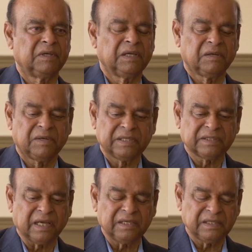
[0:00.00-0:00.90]
A
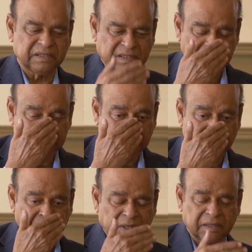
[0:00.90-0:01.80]
scientist has
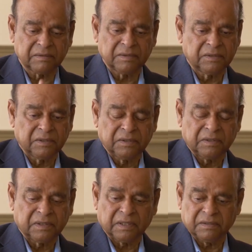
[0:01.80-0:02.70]
come
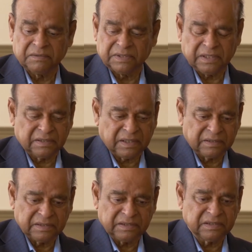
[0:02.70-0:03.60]
and said
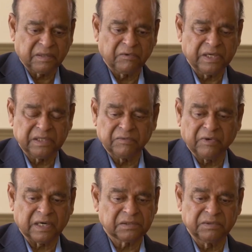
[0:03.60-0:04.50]
that this is the way it works.